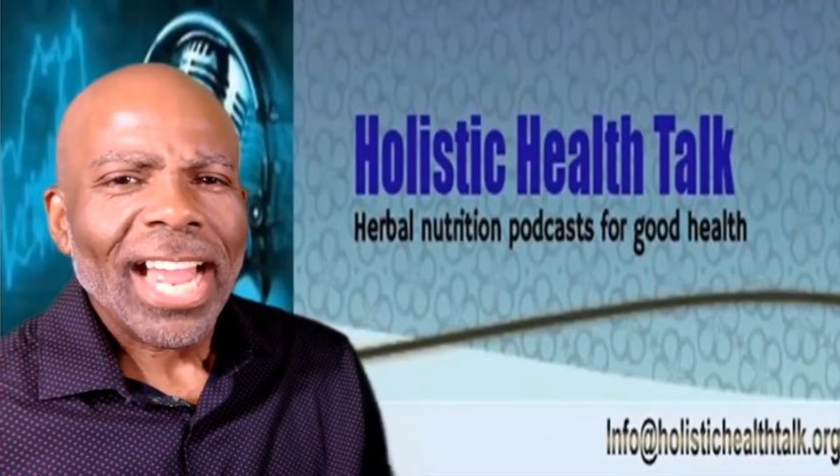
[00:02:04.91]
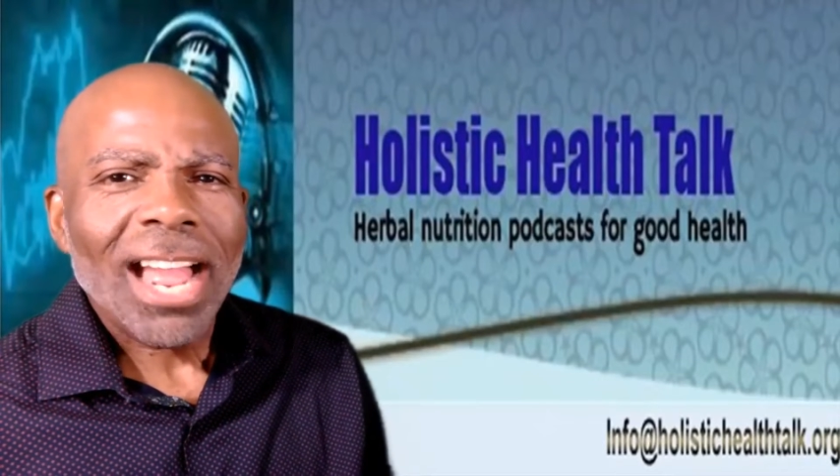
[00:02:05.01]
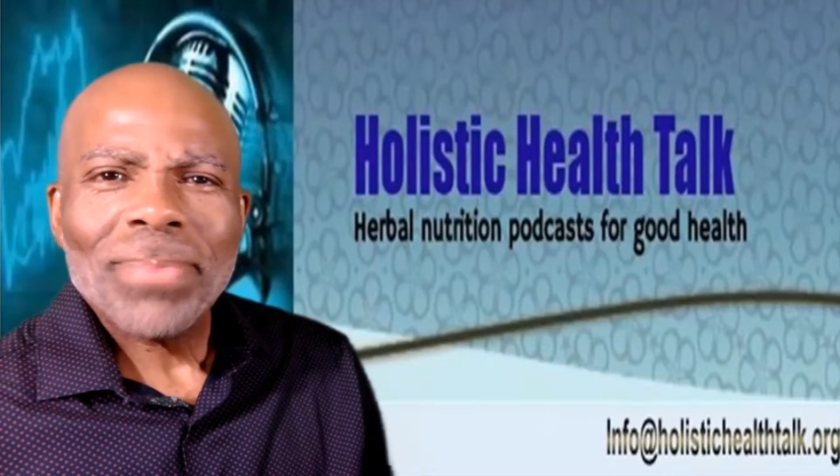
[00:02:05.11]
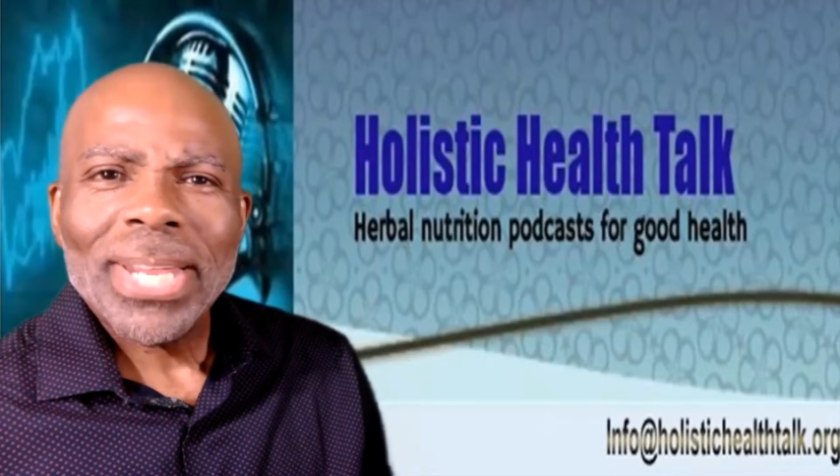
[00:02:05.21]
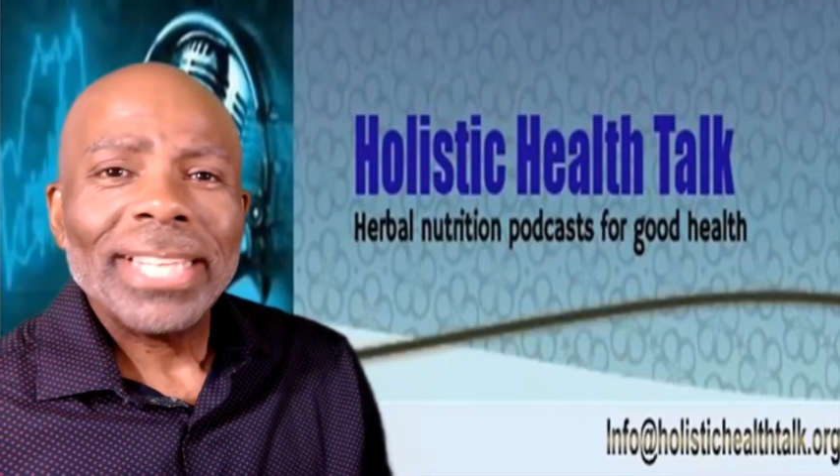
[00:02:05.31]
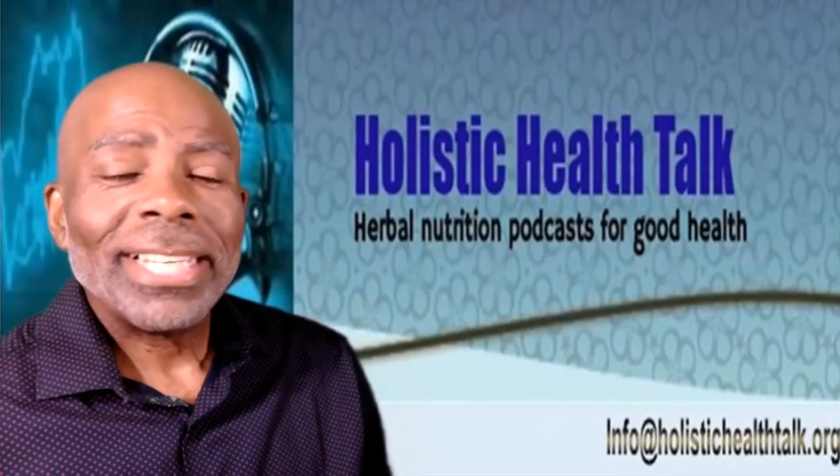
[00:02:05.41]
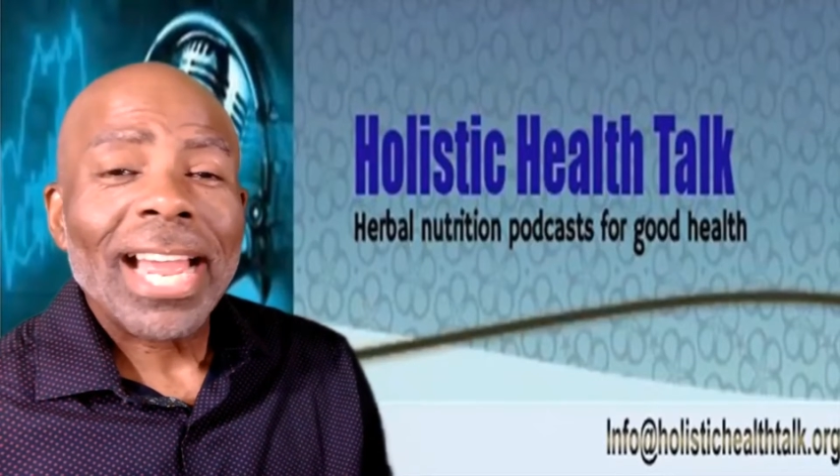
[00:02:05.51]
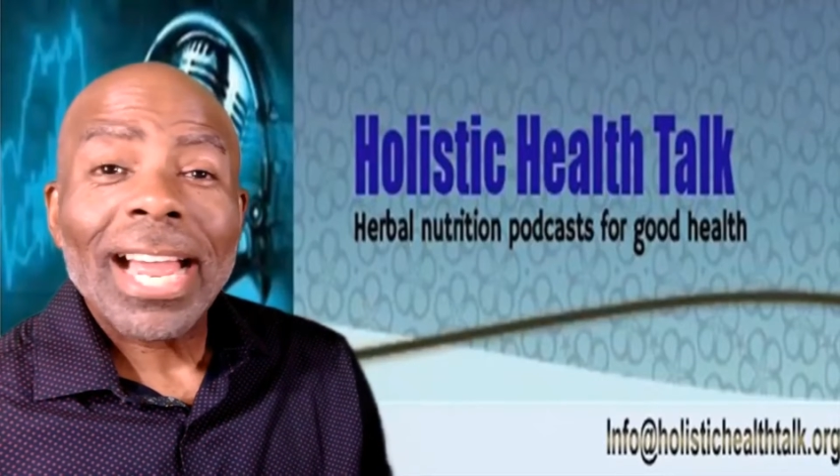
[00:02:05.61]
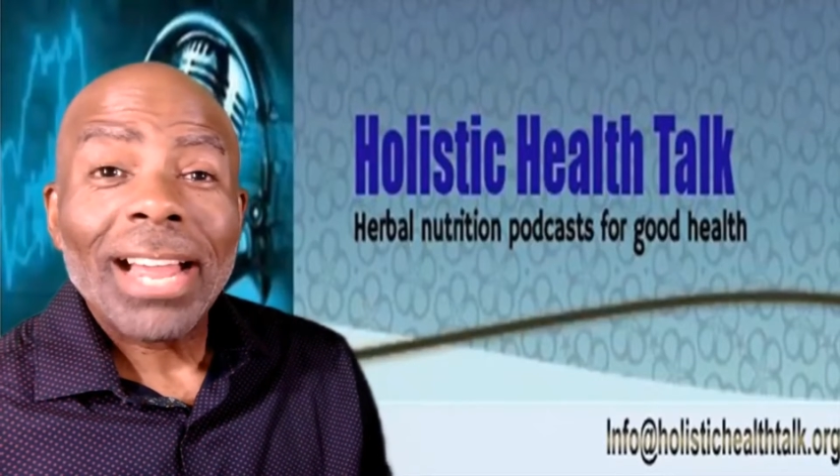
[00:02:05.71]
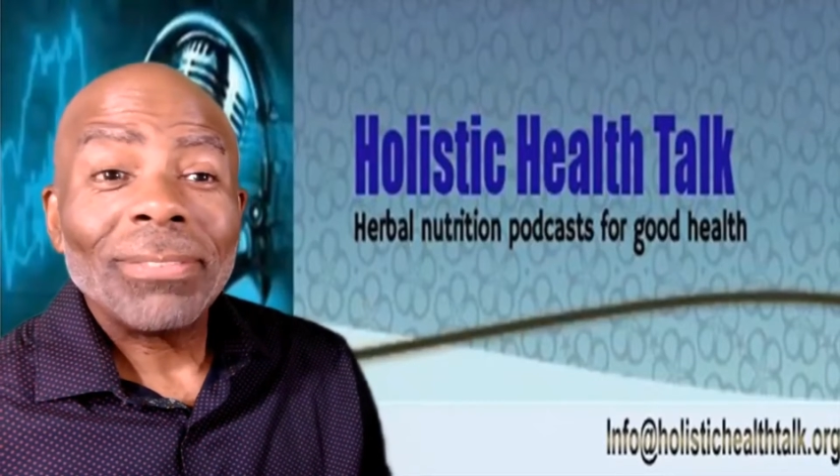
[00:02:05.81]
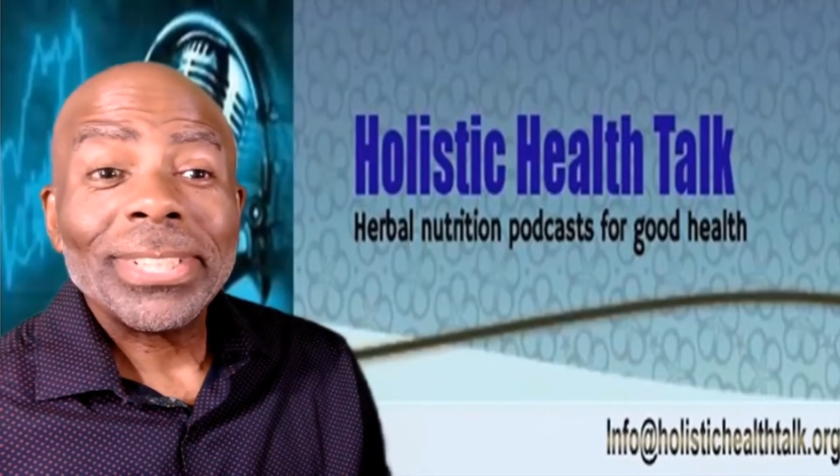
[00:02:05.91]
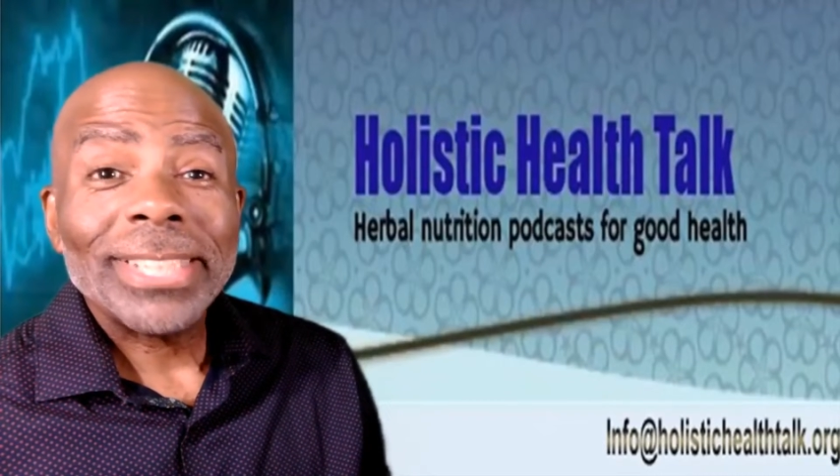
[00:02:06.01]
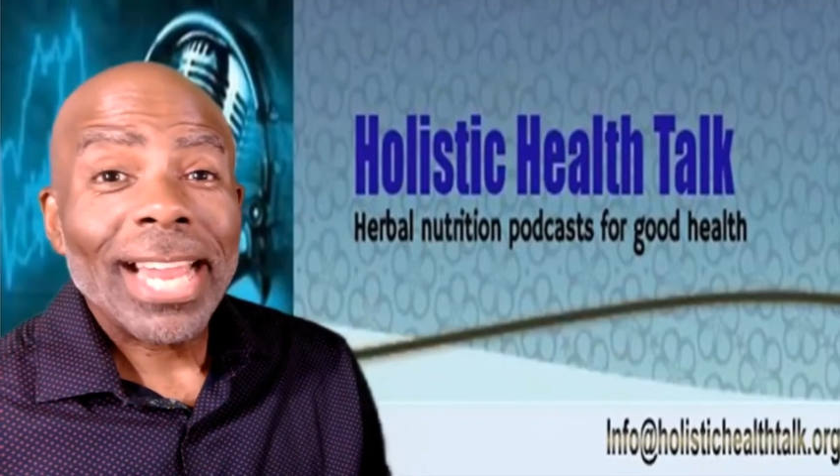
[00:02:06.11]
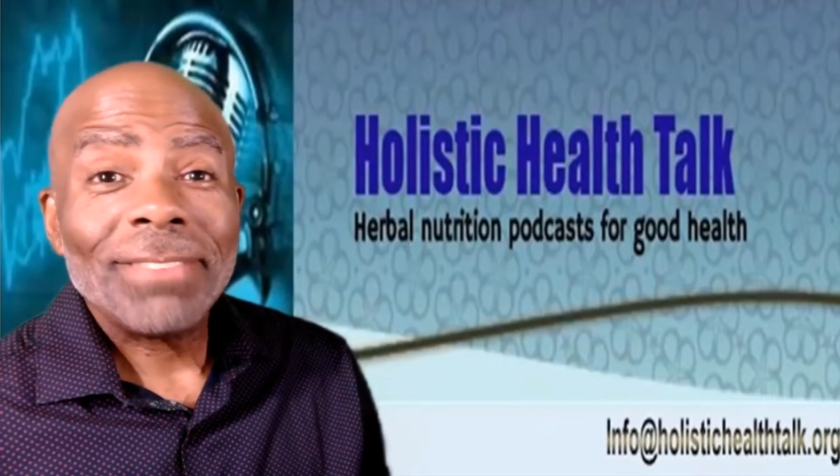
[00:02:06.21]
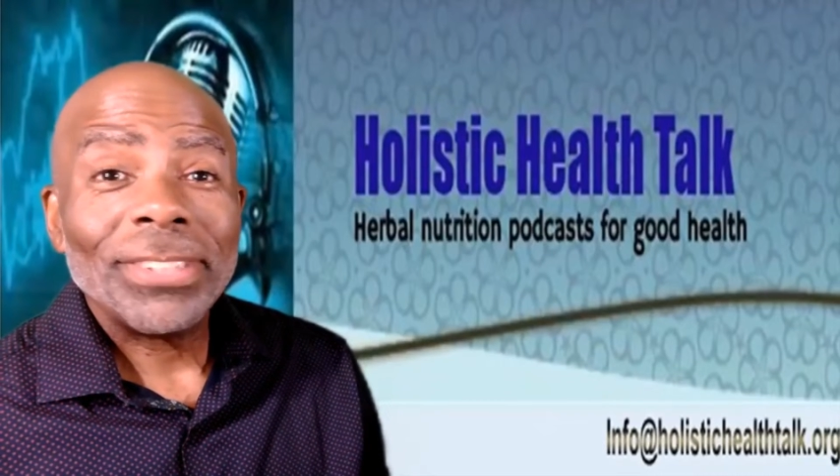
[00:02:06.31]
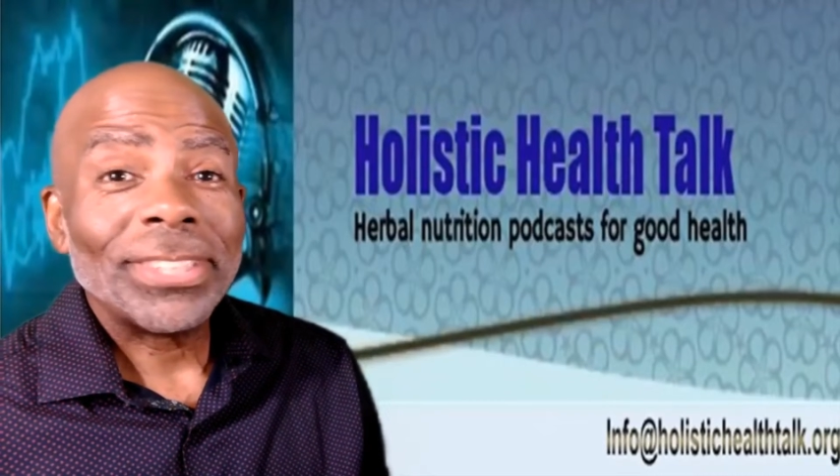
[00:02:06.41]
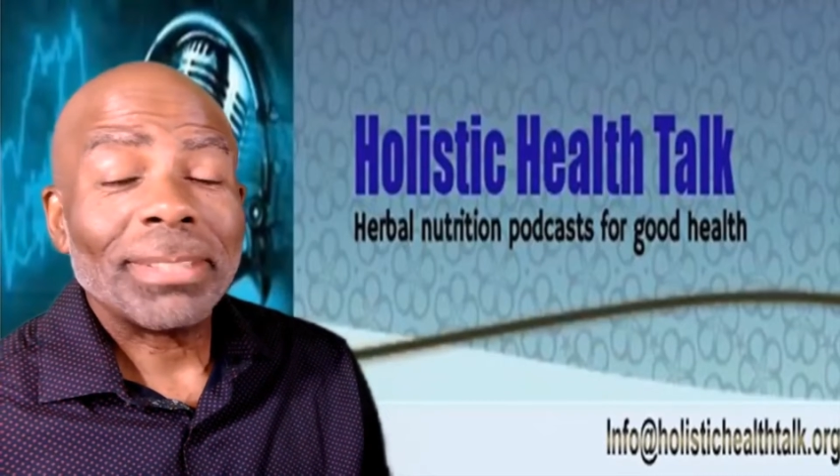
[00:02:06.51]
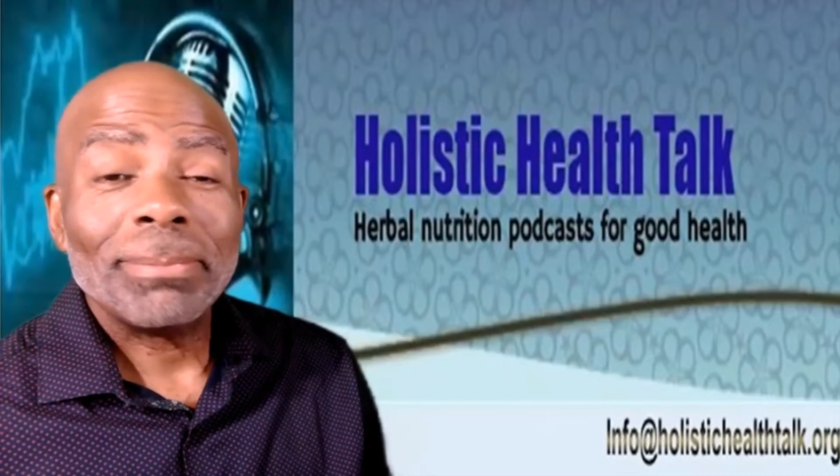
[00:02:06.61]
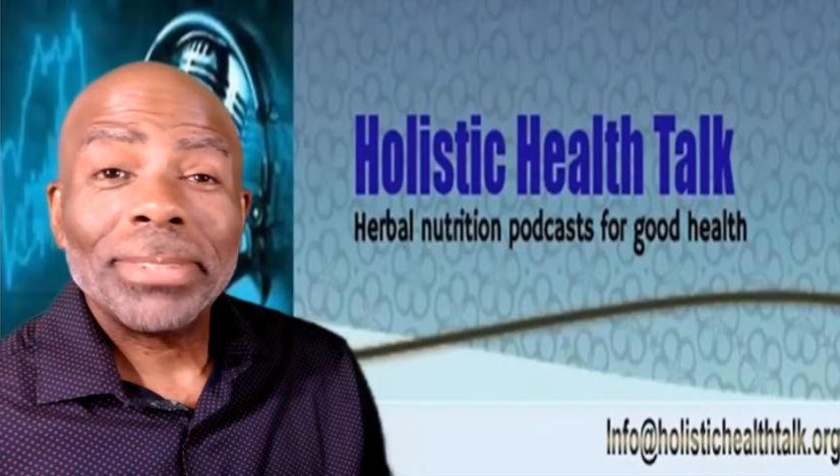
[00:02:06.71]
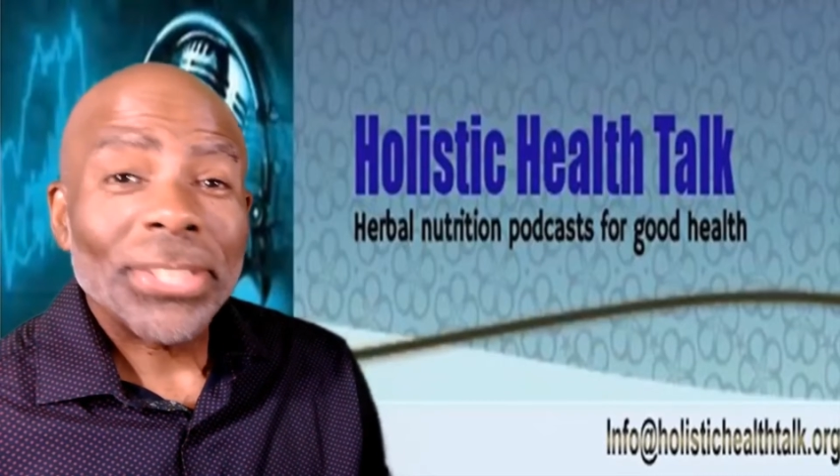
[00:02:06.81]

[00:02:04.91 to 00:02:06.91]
I was having some